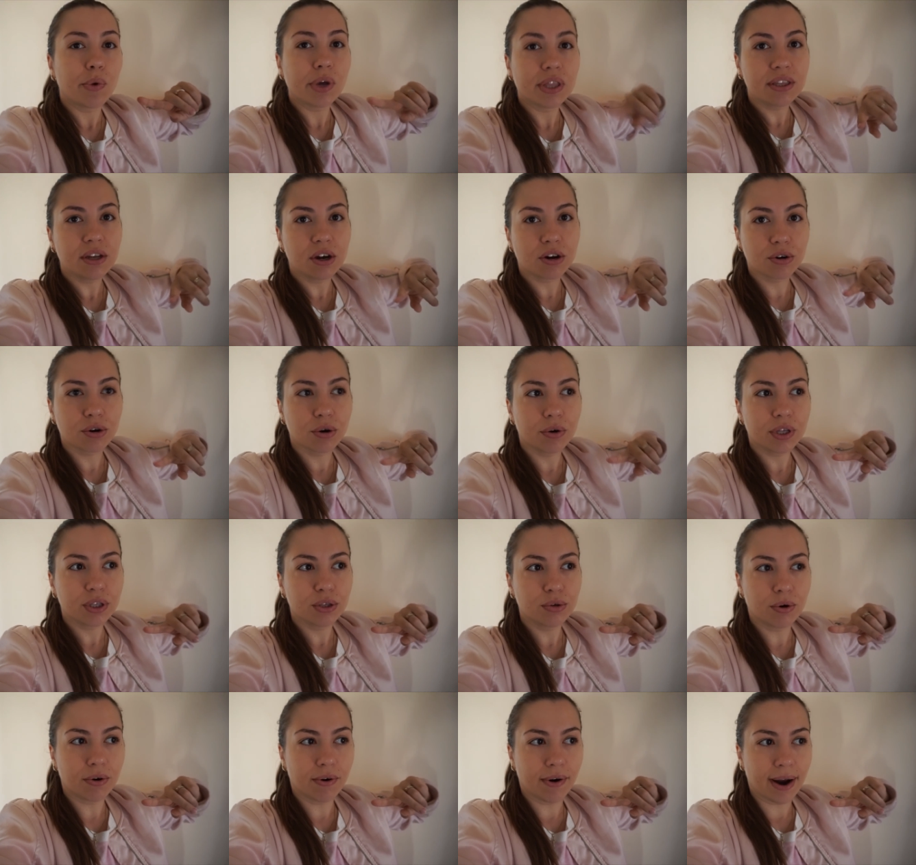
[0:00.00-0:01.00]
when they are
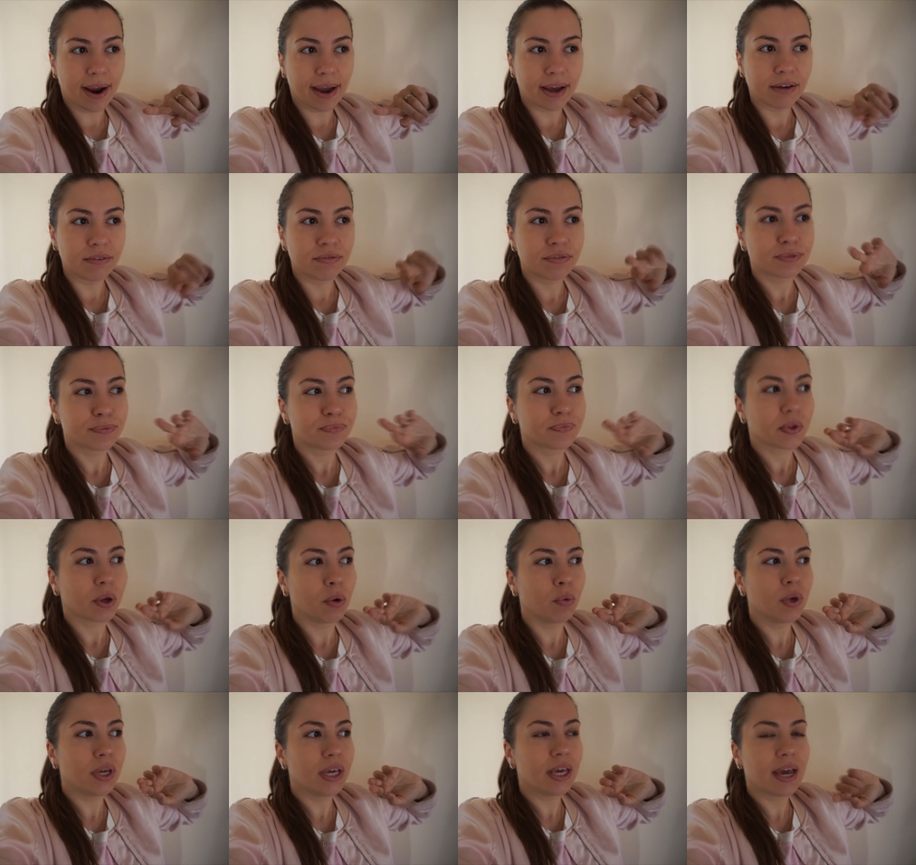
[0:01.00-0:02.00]
going to arrive,
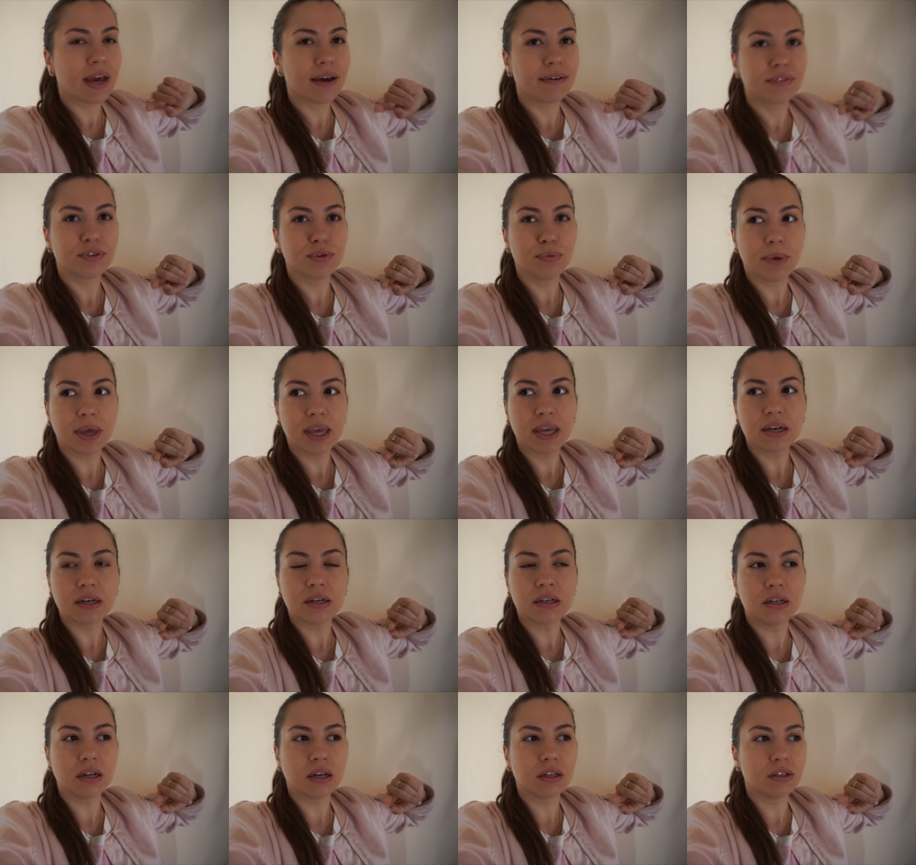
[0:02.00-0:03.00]
we have to make
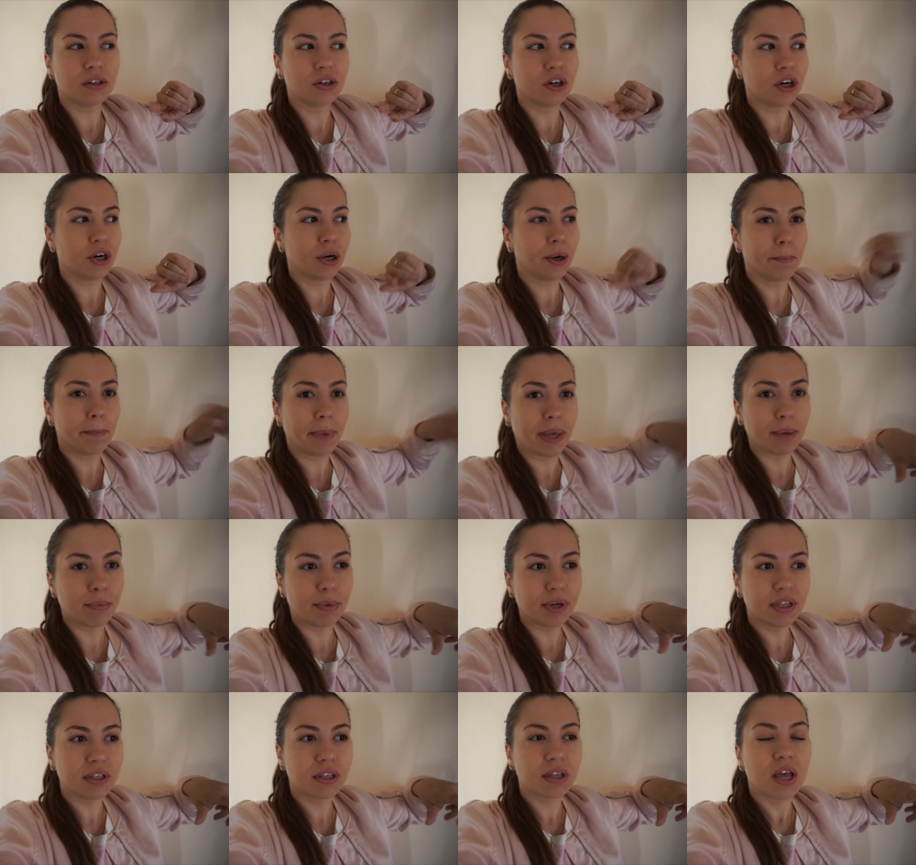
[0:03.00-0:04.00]
another
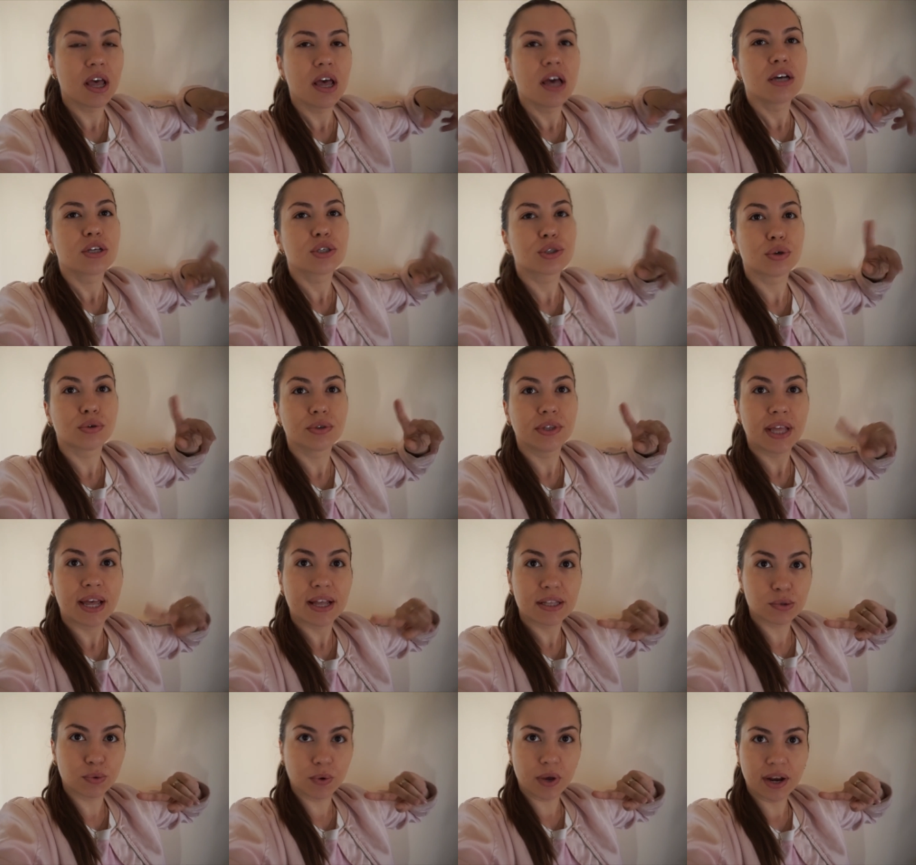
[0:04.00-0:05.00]
payment. So
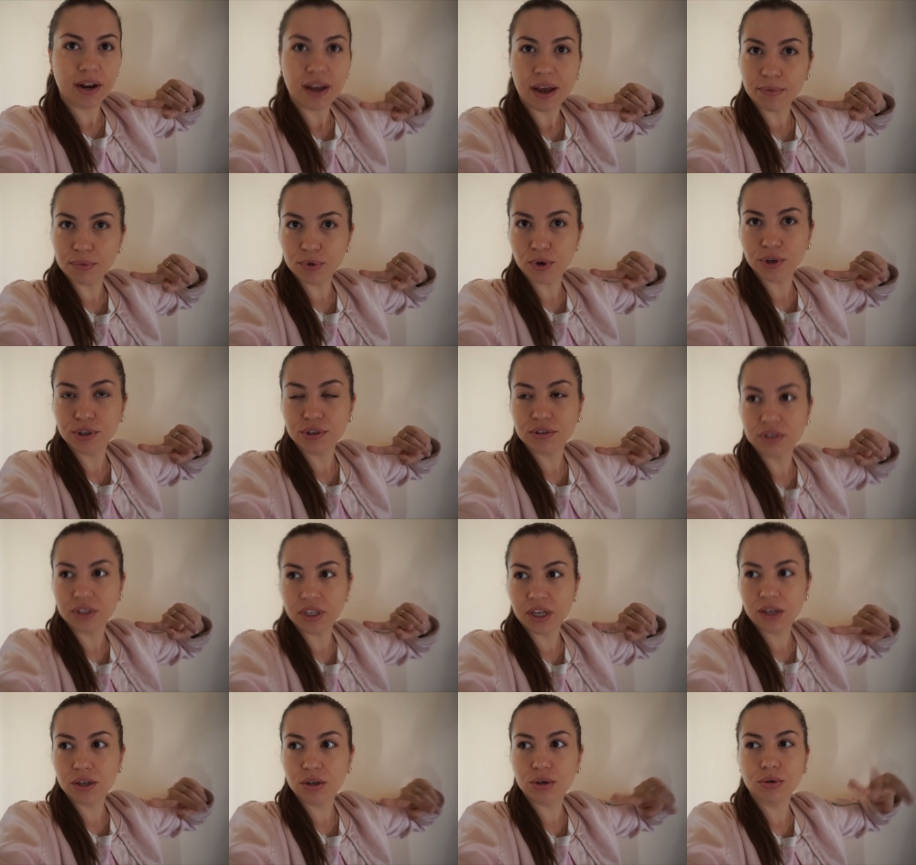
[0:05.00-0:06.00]
that's when I'm going to
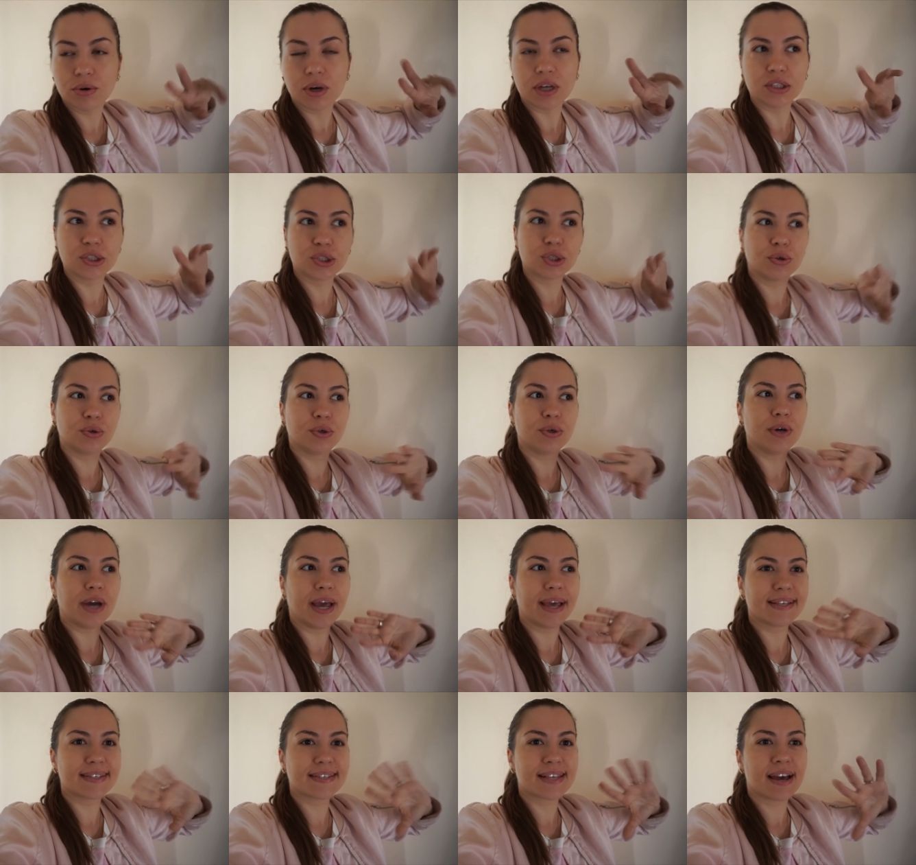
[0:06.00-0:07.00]
take you and show you
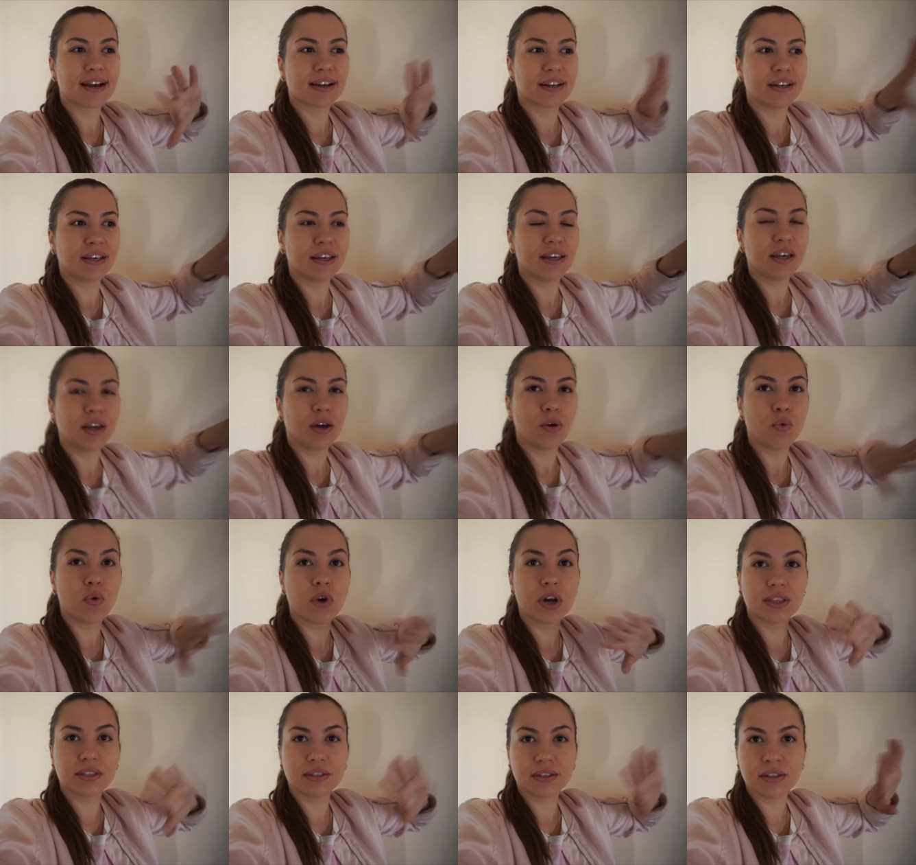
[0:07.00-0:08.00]
exactly
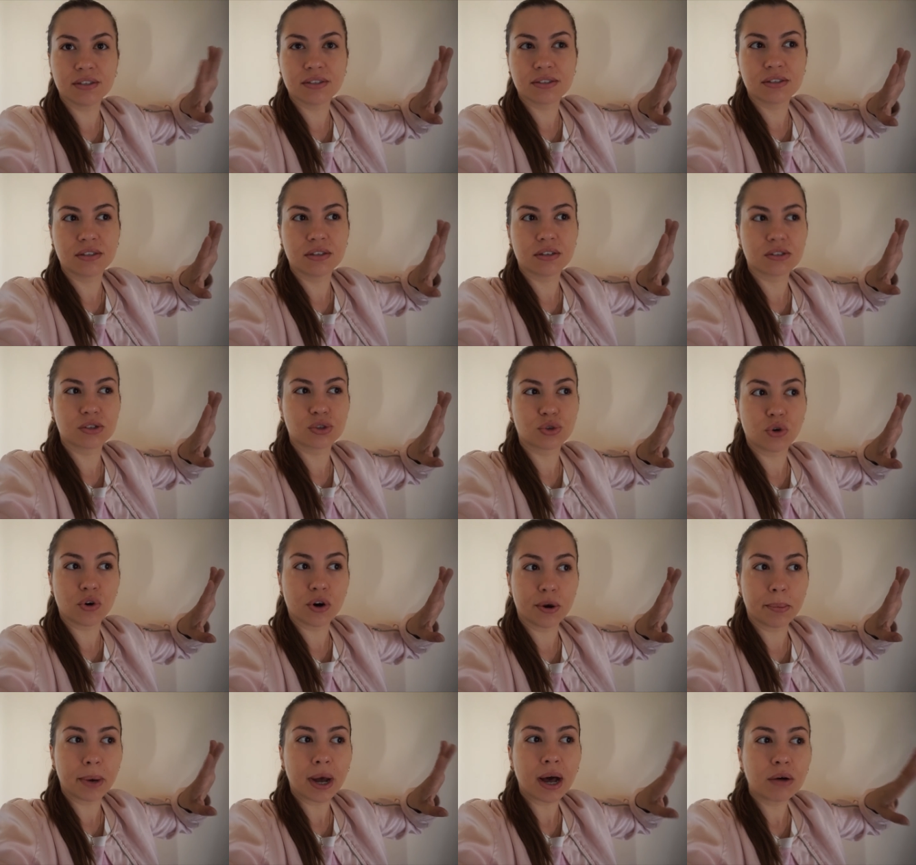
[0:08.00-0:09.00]
what is the
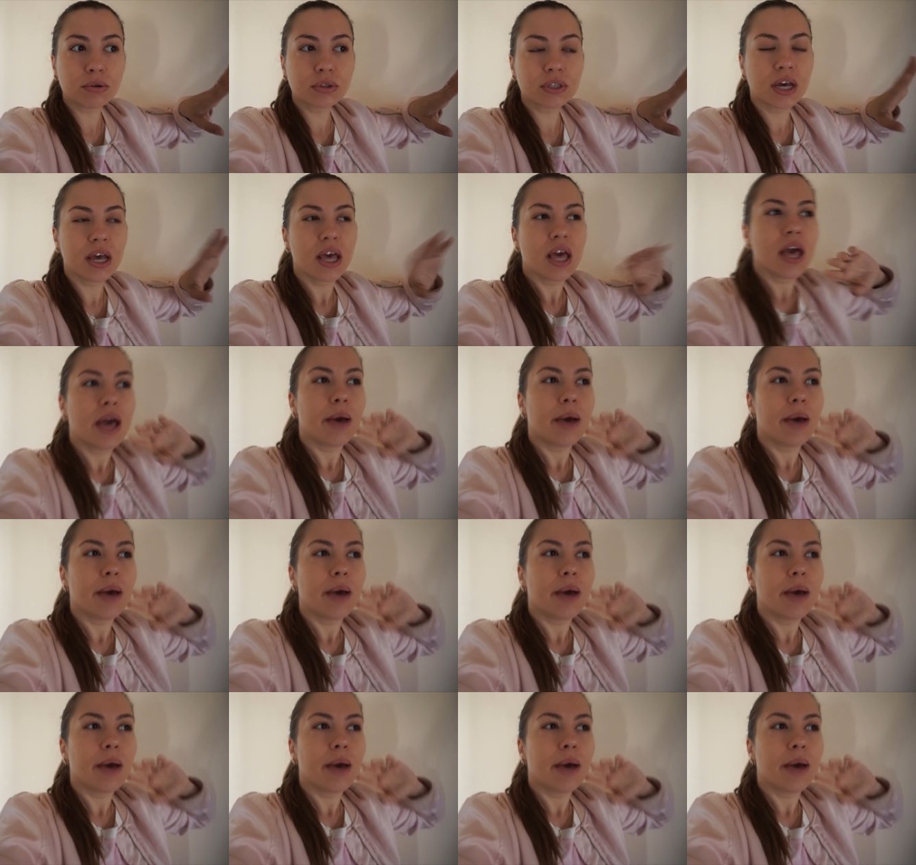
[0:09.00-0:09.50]
store about.